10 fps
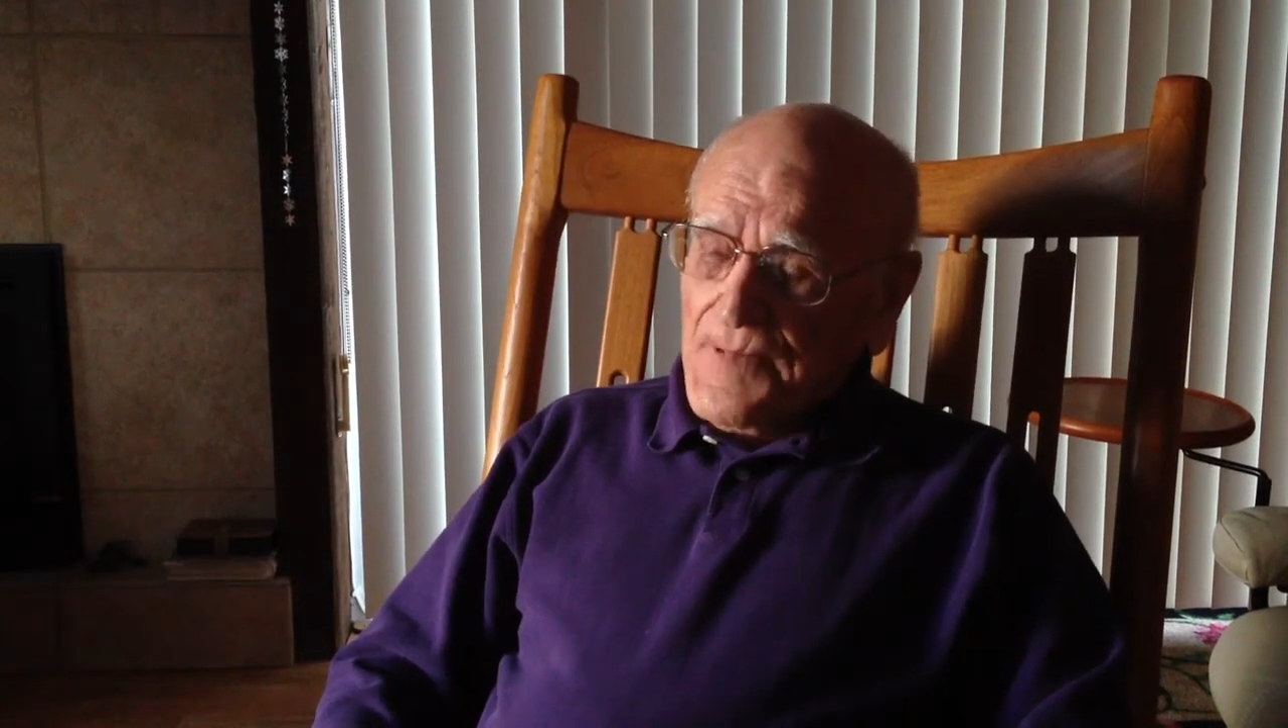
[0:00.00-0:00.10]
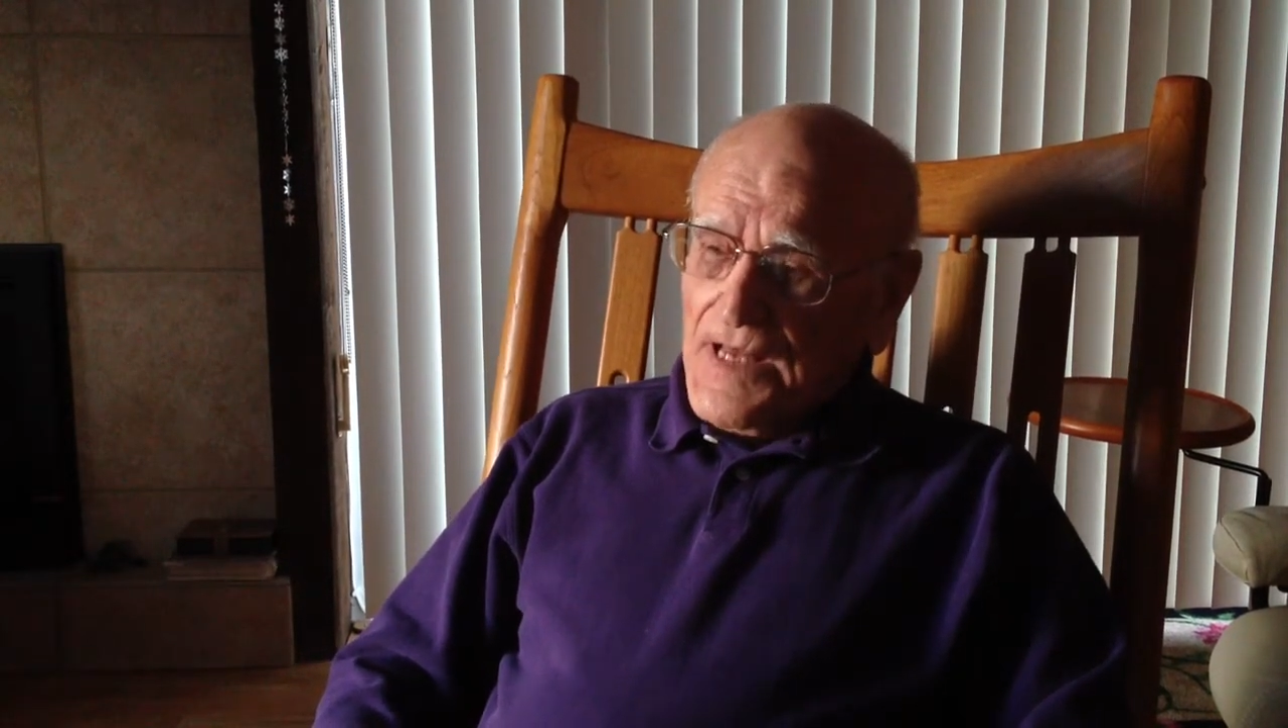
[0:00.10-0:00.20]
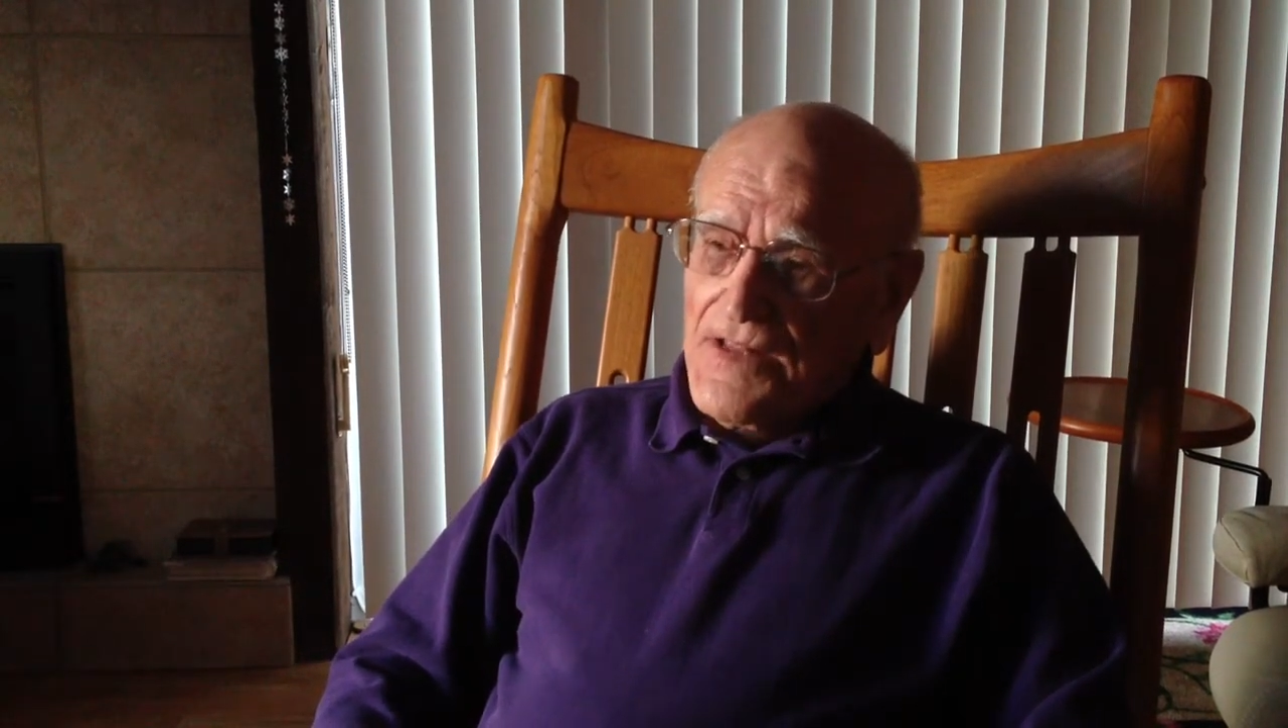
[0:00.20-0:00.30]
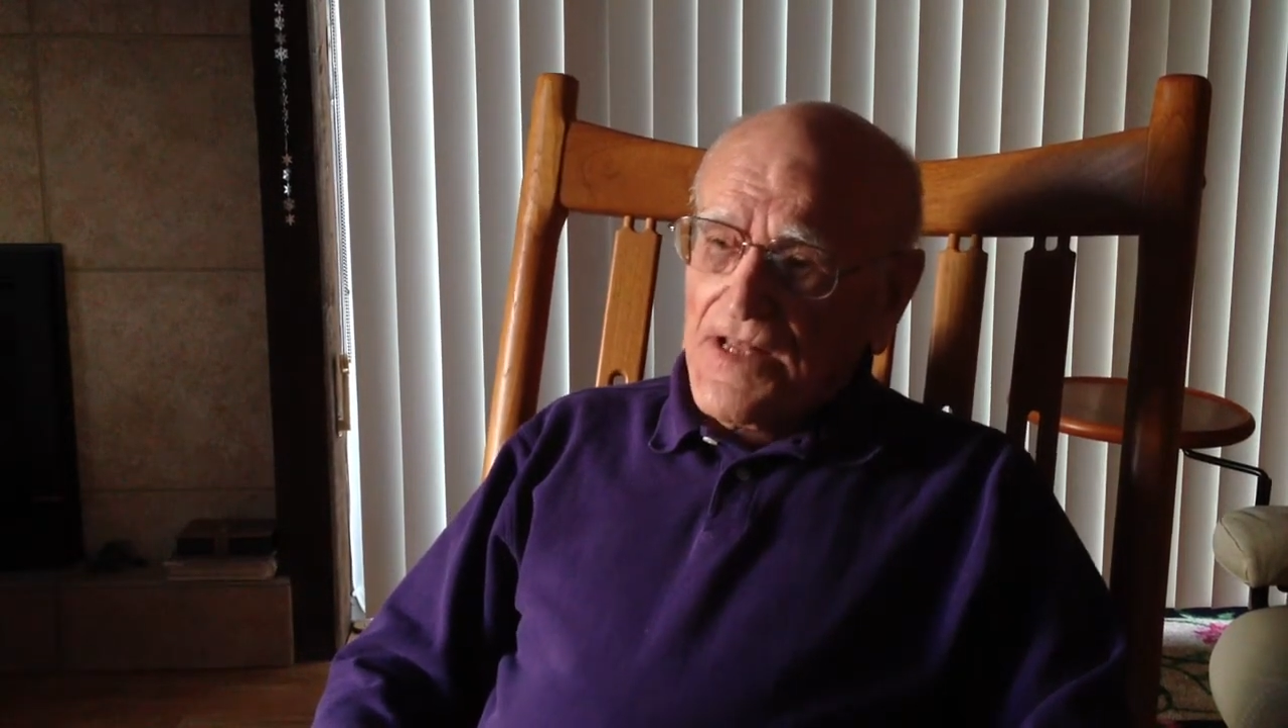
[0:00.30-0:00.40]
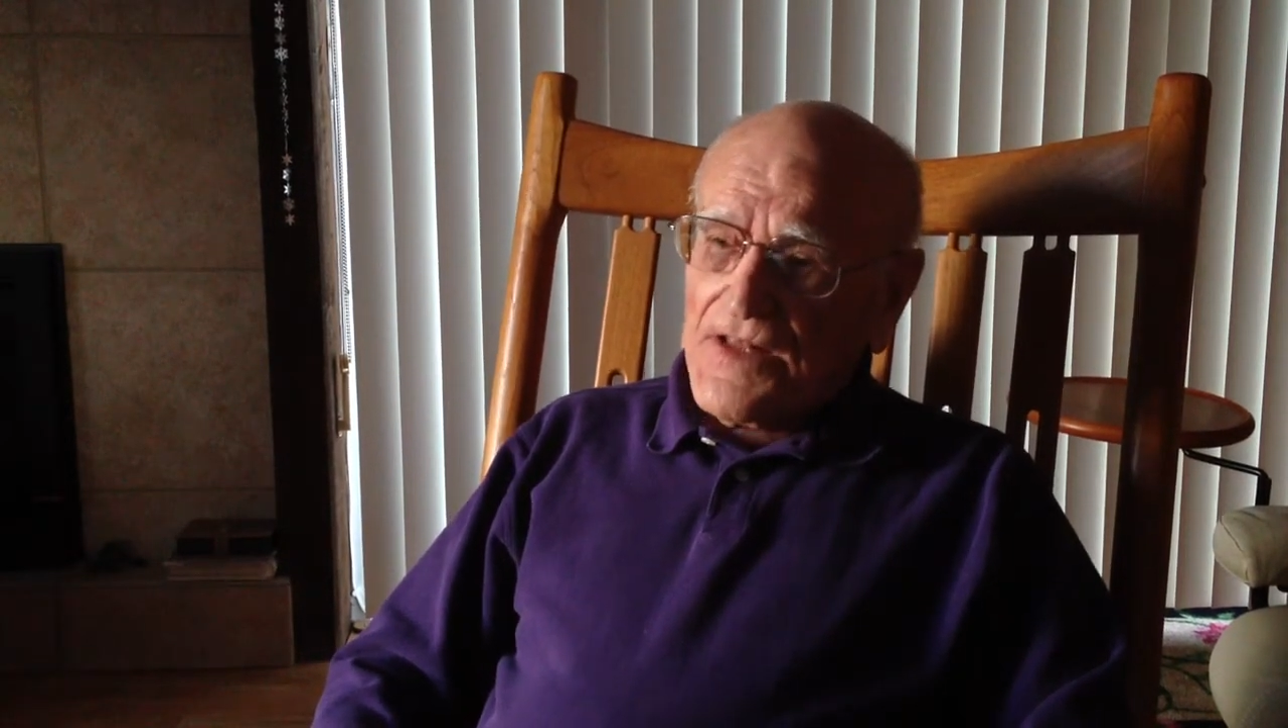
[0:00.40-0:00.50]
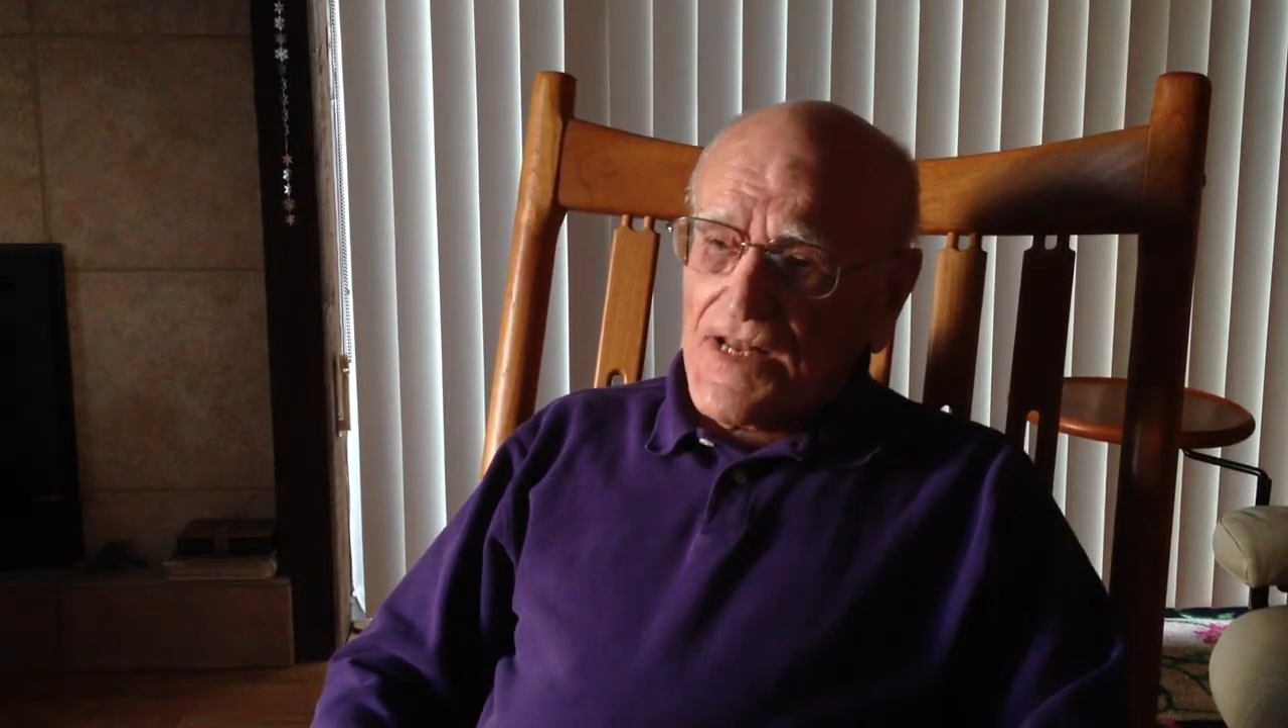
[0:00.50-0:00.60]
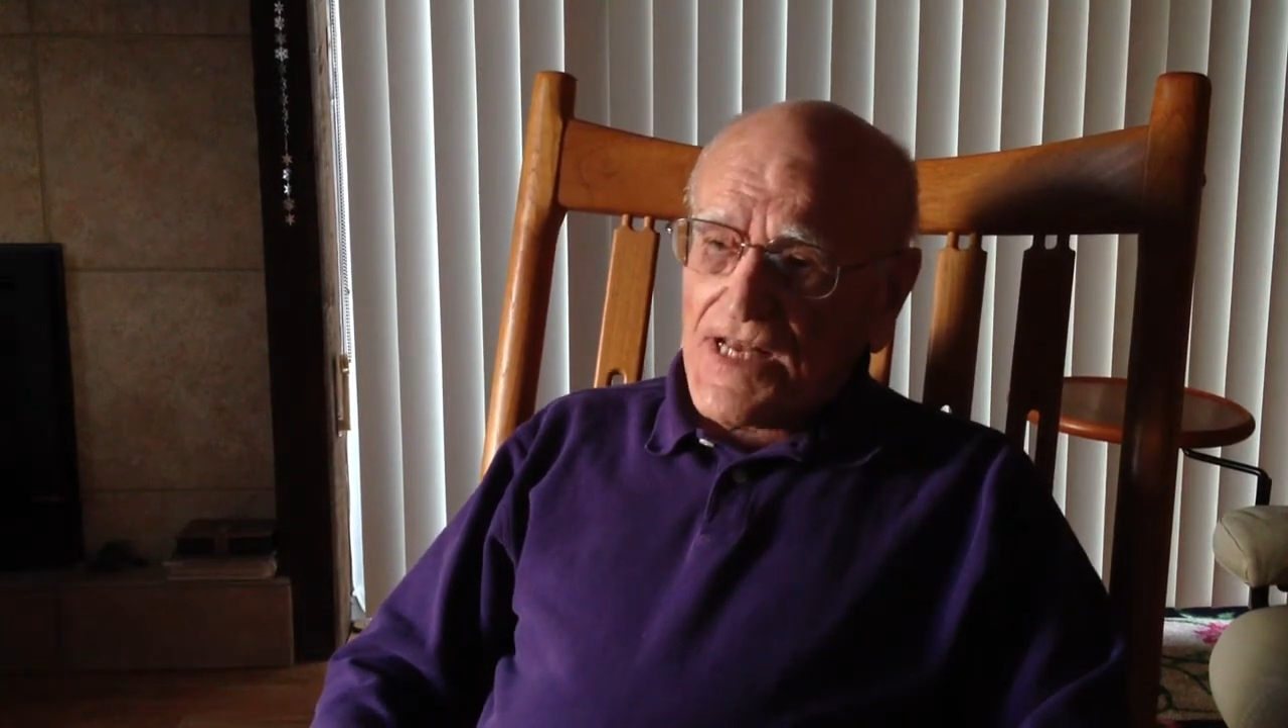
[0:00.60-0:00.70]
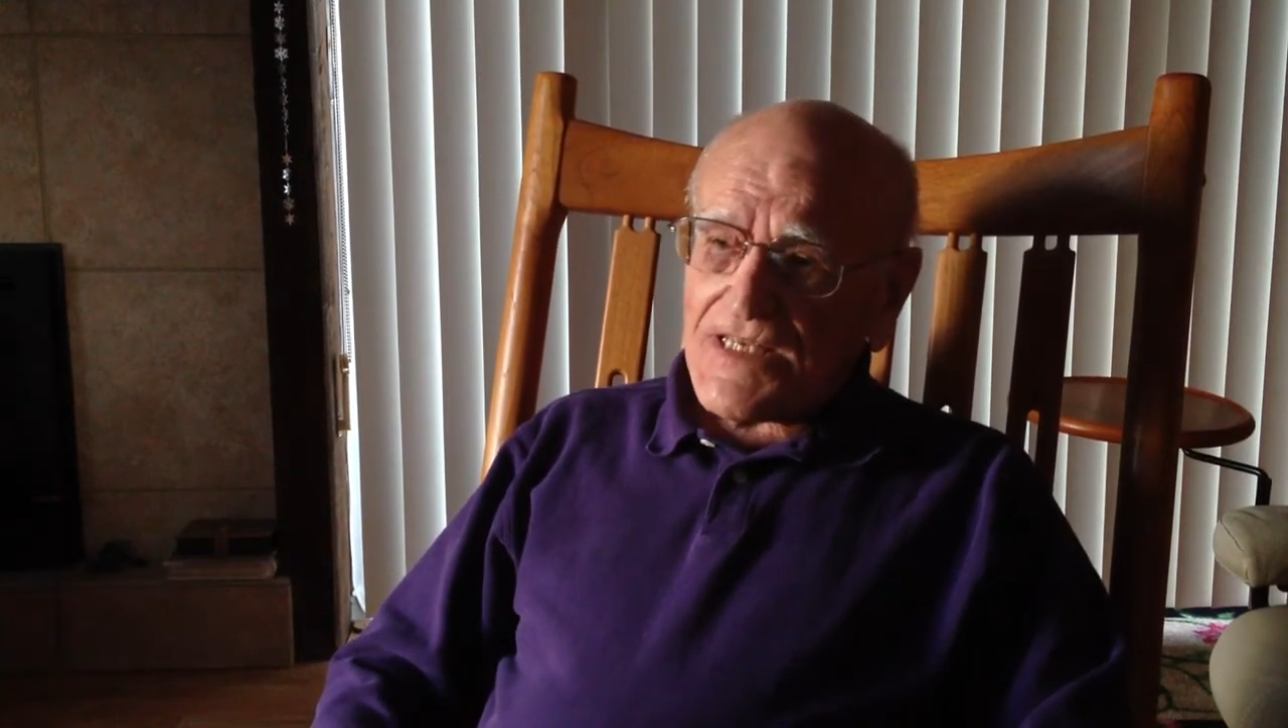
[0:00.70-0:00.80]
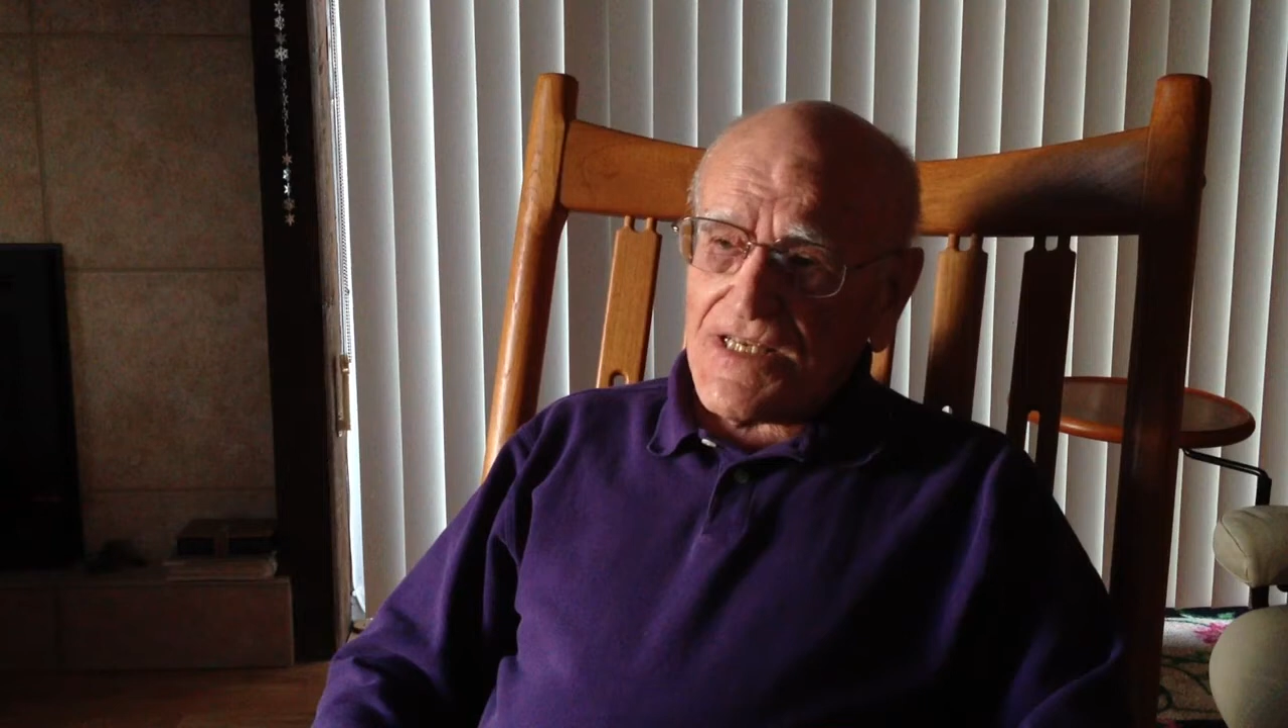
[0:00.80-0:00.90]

And then the next